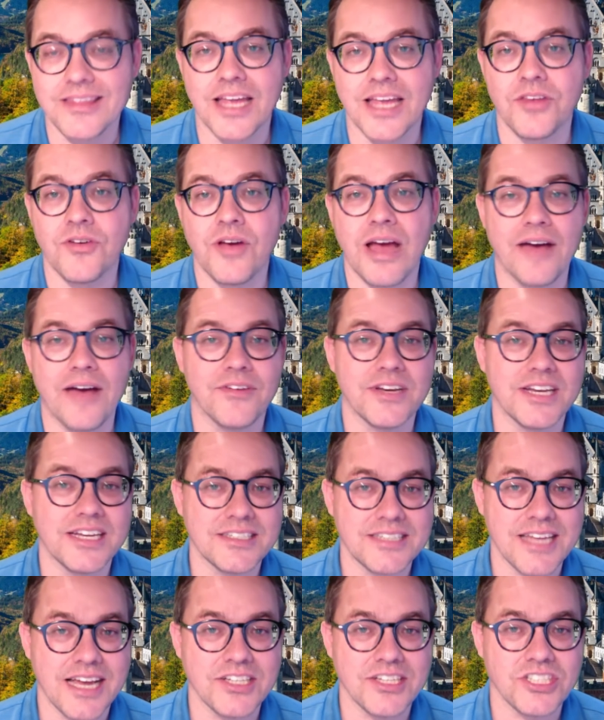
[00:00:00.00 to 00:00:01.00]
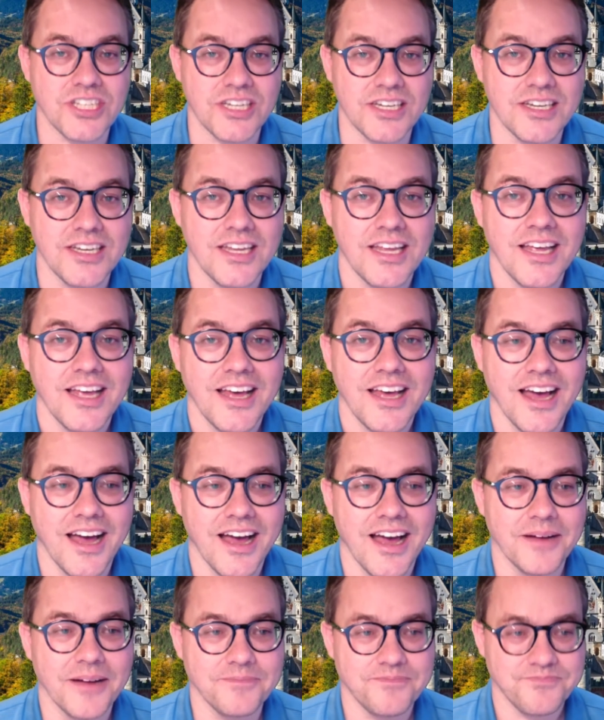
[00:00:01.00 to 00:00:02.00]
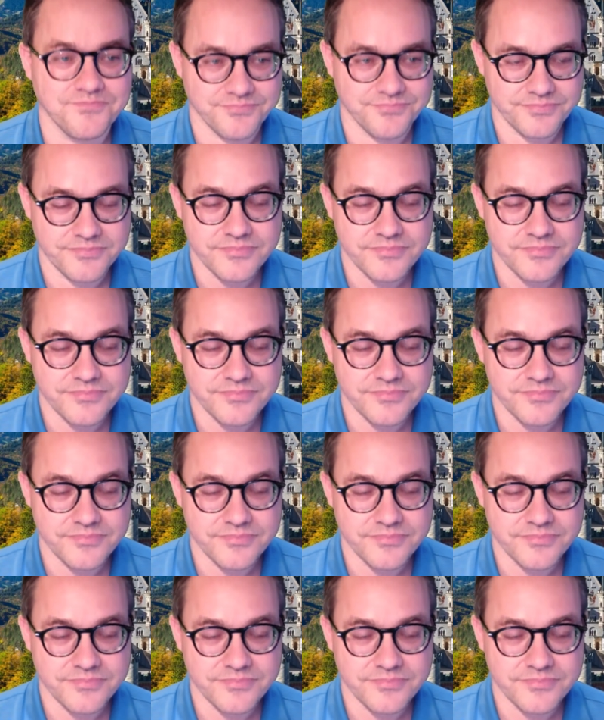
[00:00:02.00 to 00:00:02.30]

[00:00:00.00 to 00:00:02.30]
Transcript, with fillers: that you have an intention um,